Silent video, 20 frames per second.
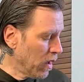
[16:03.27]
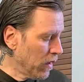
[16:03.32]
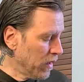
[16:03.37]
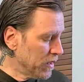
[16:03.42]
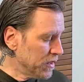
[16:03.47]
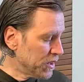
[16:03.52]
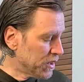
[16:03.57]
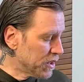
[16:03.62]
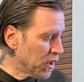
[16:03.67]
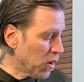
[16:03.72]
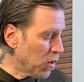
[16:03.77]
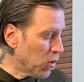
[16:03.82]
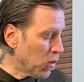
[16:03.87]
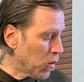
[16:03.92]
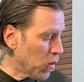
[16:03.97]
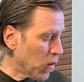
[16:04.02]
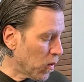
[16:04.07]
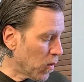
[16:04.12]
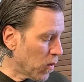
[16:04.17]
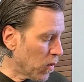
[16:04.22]
So
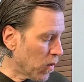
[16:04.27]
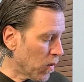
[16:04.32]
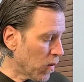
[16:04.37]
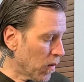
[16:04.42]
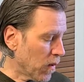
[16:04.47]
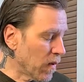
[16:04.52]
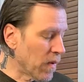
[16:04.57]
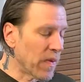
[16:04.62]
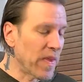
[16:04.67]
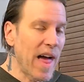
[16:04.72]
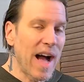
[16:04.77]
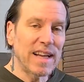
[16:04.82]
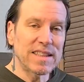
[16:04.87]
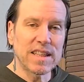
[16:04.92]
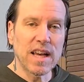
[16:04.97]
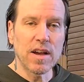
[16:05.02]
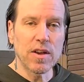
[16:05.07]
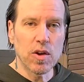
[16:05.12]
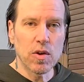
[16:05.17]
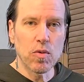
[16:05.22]
that's
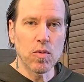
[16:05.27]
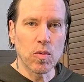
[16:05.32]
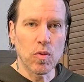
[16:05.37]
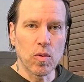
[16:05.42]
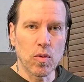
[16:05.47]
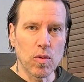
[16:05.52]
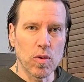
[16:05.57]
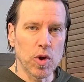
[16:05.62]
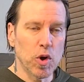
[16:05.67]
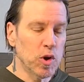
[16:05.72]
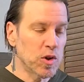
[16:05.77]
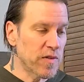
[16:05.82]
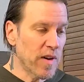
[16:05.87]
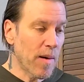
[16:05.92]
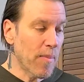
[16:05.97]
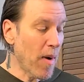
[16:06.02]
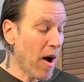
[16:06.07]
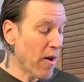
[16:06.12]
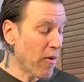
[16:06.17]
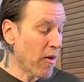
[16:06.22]
how you use
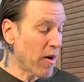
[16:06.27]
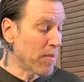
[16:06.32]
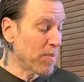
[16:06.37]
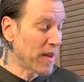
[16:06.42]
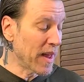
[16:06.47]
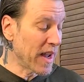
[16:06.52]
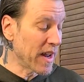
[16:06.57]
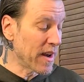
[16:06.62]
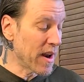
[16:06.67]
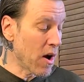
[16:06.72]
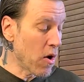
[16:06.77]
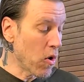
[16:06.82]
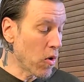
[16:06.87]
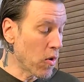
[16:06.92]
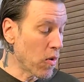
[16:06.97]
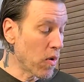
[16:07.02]
vibrato on a plain note.